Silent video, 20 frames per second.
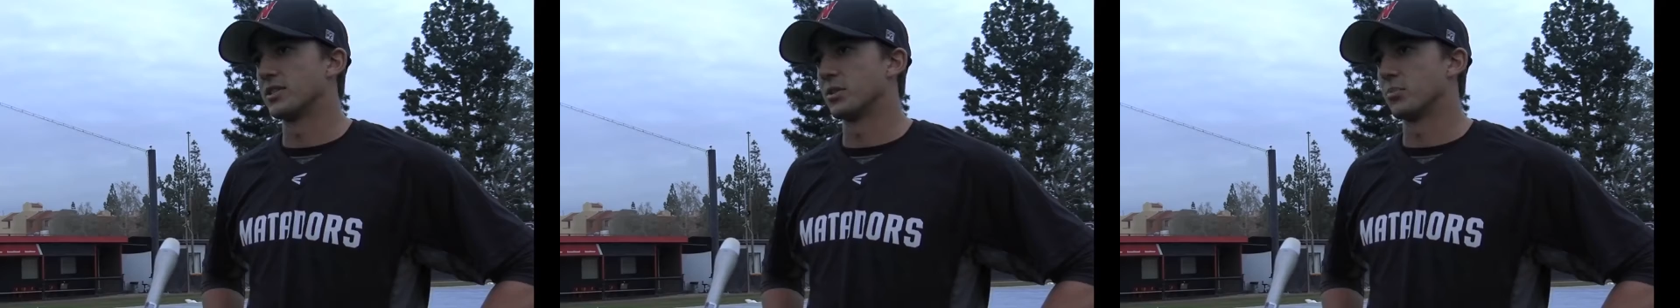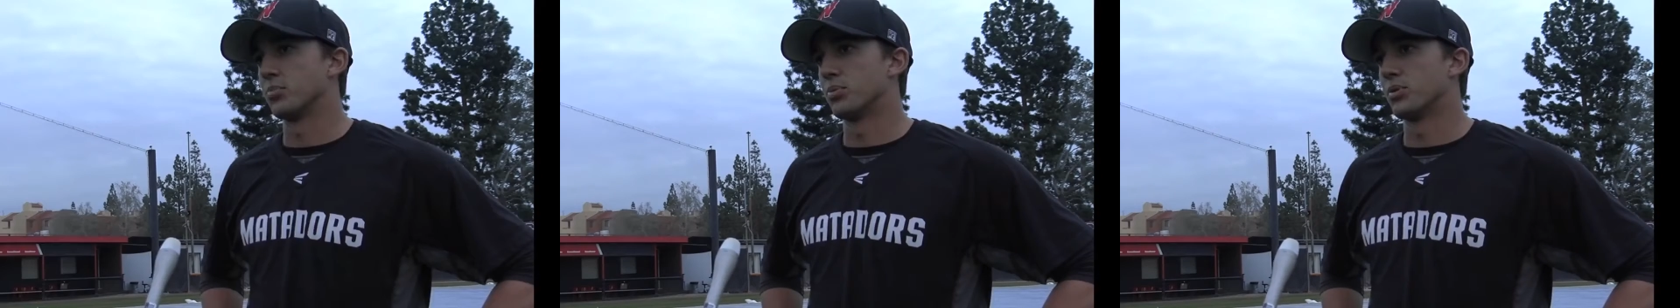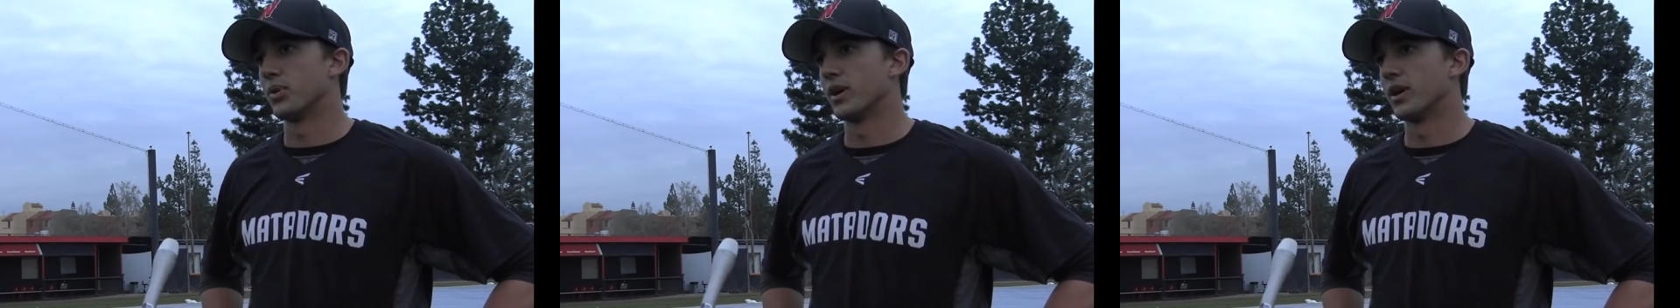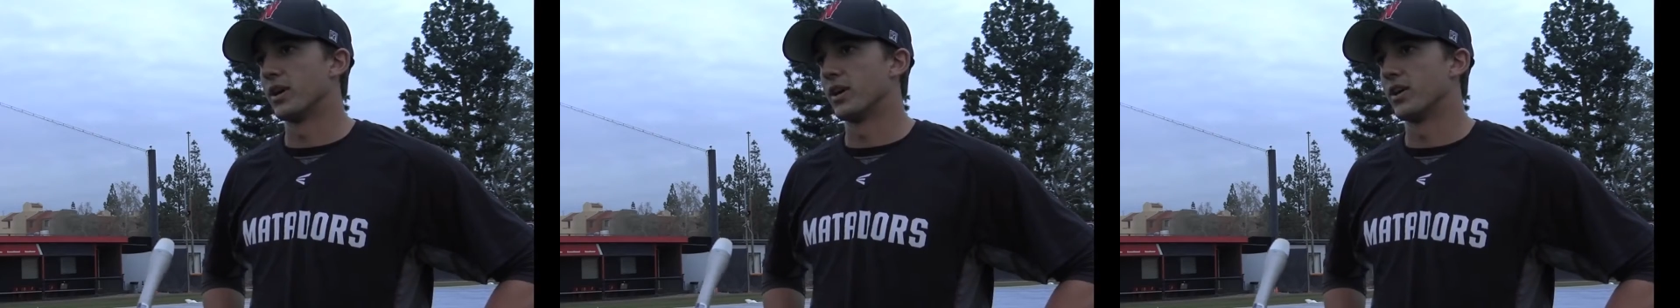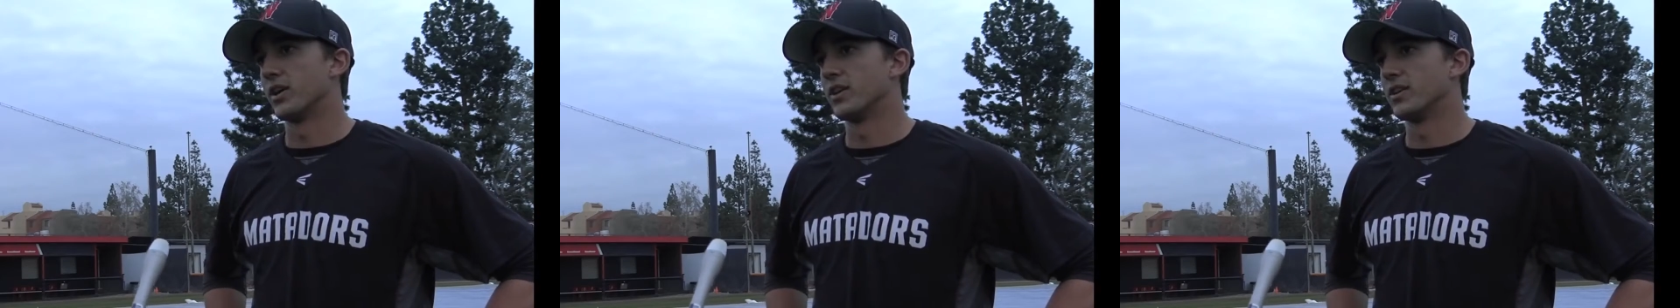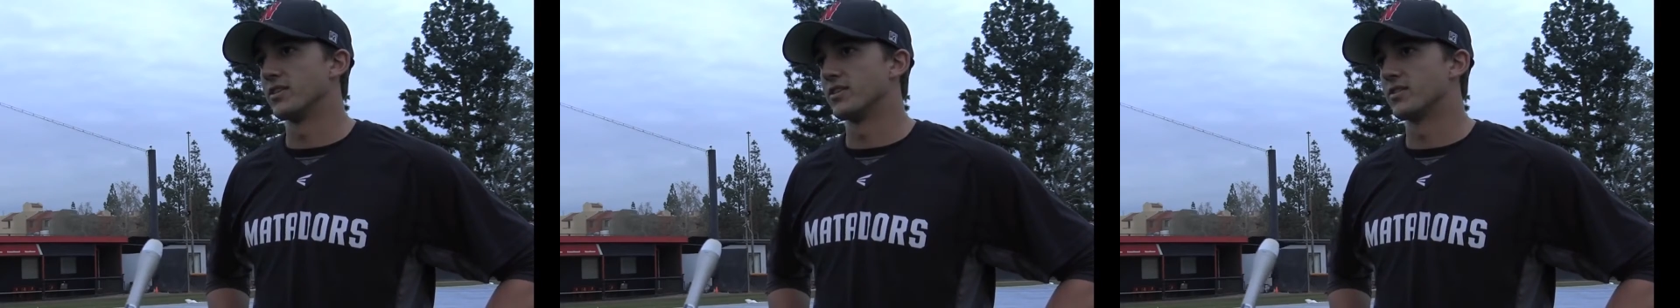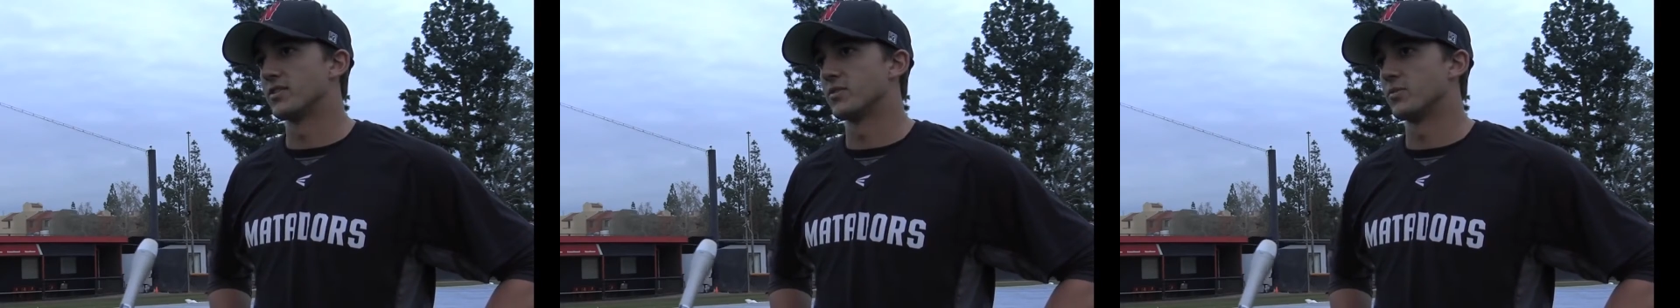As a player,
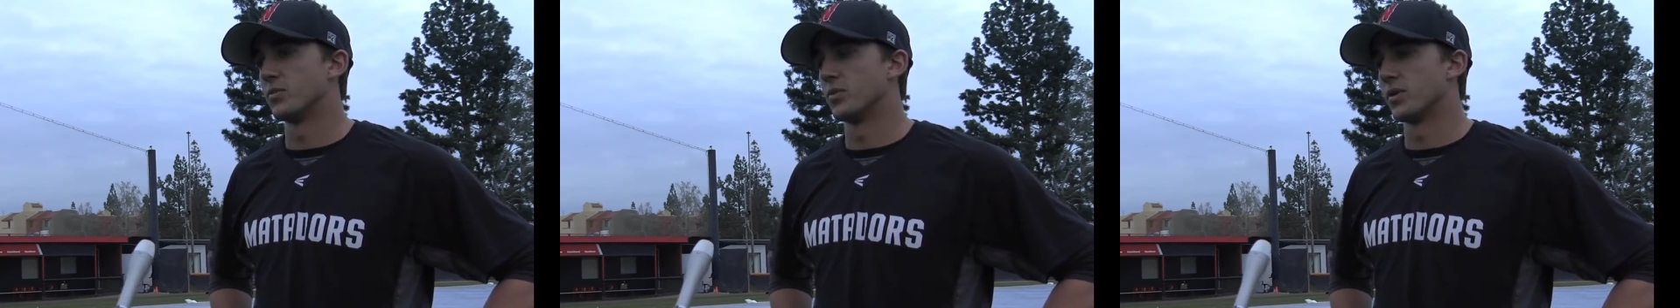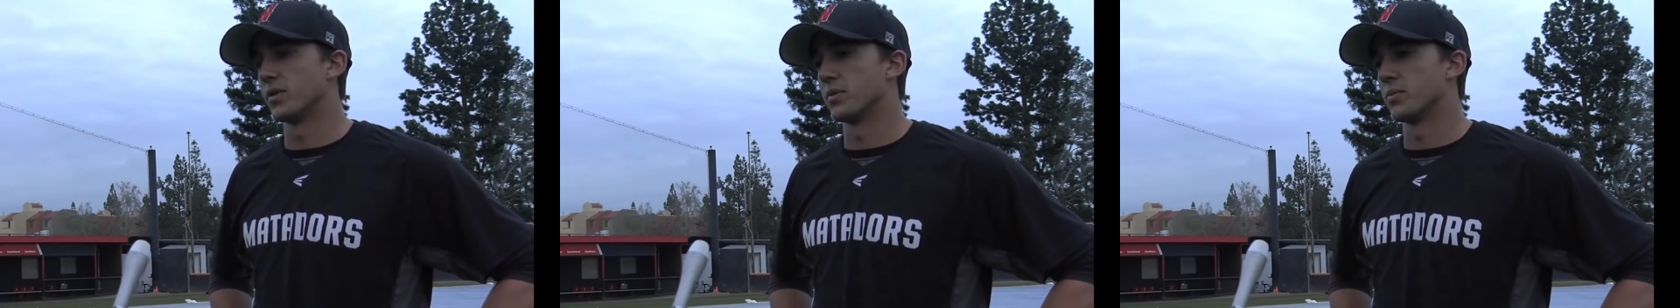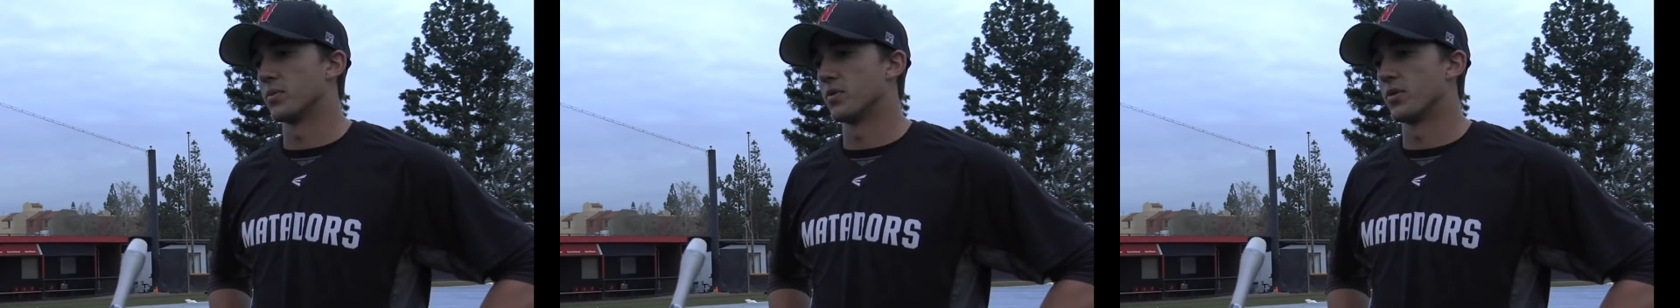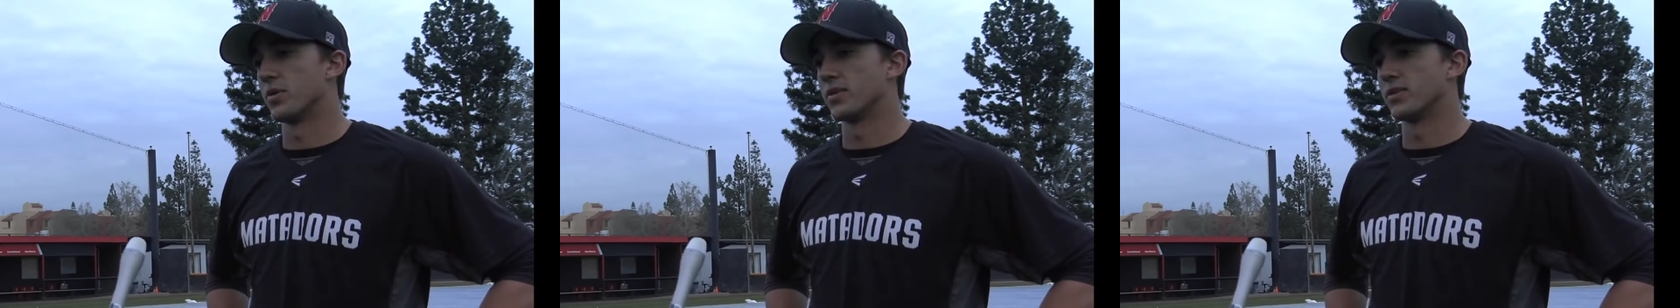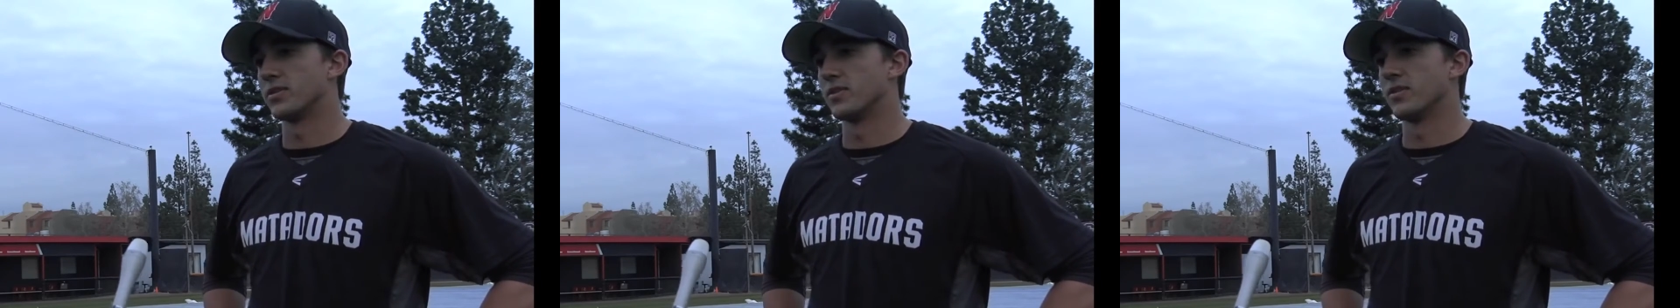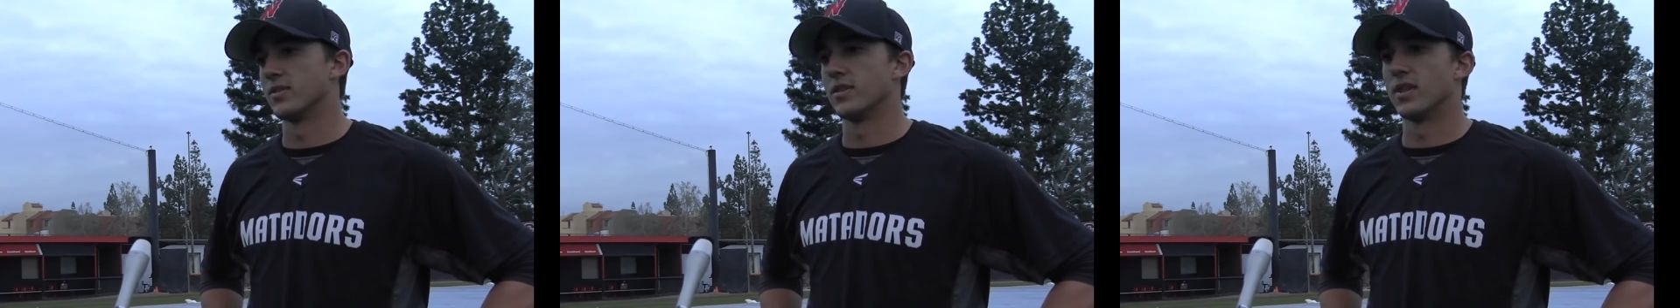he's one of the more